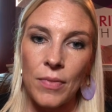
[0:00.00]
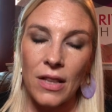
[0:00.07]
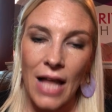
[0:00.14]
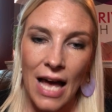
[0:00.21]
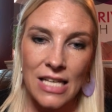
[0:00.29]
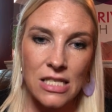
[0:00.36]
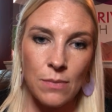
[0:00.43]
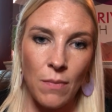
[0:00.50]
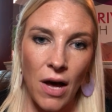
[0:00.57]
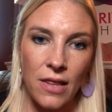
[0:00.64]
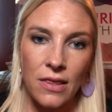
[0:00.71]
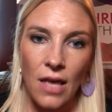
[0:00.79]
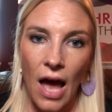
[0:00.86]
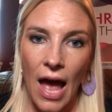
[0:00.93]
last
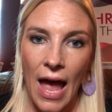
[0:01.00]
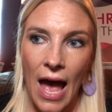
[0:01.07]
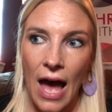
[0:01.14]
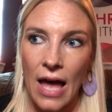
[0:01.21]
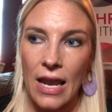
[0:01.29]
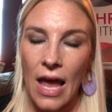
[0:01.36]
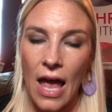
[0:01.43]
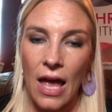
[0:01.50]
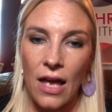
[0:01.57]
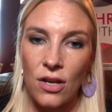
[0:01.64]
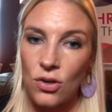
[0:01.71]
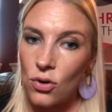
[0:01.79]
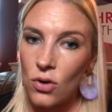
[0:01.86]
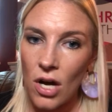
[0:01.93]
month. I had
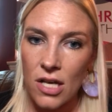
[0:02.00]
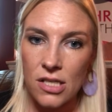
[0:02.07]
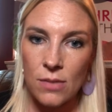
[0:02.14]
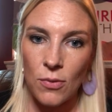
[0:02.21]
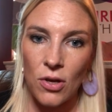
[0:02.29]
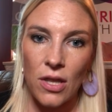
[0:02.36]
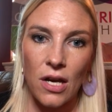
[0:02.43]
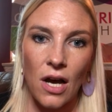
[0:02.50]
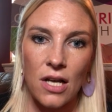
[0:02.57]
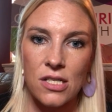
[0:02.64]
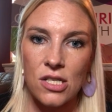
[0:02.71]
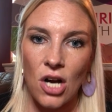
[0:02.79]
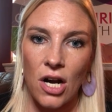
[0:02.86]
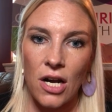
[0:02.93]
a new customer that
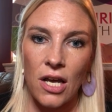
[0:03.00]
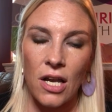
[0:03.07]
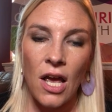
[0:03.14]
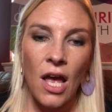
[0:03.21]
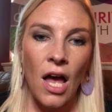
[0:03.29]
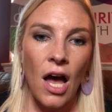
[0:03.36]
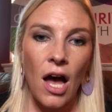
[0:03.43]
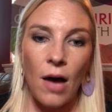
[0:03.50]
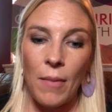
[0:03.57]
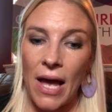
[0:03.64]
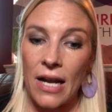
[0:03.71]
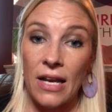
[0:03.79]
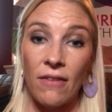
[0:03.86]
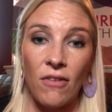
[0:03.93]
got started. I
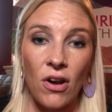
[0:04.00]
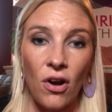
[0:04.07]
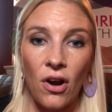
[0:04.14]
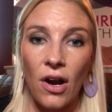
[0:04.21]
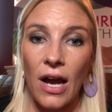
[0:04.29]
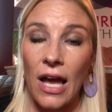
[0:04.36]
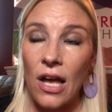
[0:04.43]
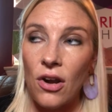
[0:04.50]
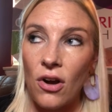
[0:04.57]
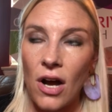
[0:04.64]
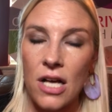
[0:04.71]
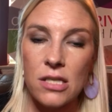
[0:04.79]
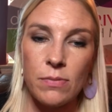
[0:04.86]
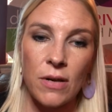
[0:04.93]
had given her and
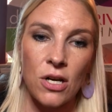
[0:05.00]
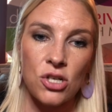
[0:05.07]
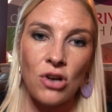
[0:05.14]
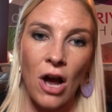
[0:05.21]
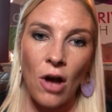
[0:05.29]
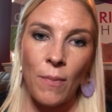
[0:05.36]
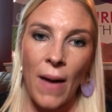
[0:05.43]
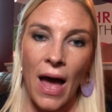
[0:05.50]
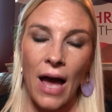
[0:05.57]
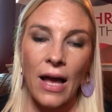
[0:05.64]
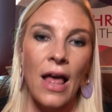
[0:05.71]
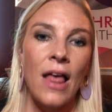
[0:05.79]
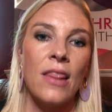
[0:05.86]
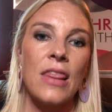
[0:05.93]
her husband a trial
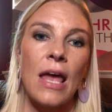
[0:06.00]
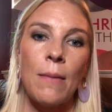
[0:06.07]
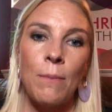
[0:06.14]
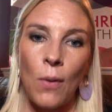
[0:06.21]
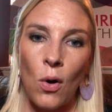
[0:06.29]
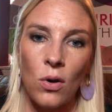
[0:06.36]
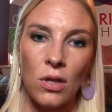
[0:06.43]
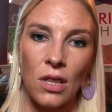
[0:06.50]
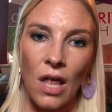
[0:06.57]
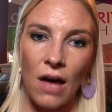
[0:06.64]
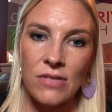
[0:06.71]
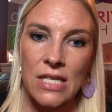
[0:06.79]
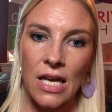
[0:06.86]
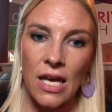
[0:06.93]
pack. They both
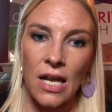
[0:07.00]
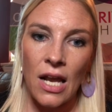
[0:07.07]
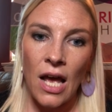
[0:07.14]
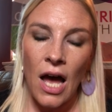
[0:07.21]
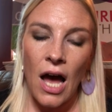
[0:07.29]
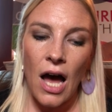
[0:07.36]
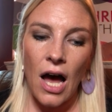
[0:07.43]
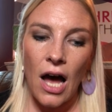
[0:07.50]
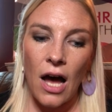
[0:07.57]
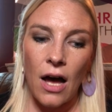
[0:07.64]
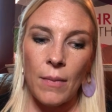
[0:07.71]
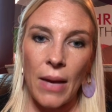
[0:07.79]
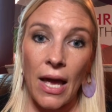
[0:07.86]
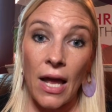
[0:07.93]
loved it,
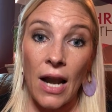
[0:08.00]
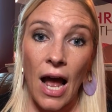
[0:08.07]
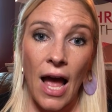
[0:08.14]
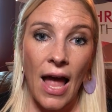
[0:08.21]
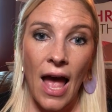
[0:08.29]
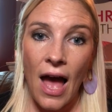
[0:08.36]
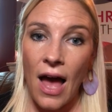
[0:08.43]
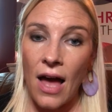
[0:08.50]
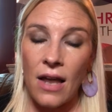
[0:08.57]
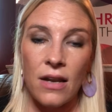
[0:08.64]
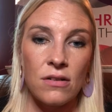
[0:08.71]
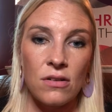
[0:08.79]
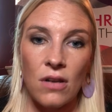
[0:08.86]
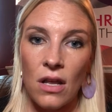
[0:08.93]
and I
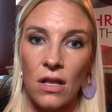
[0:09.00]
had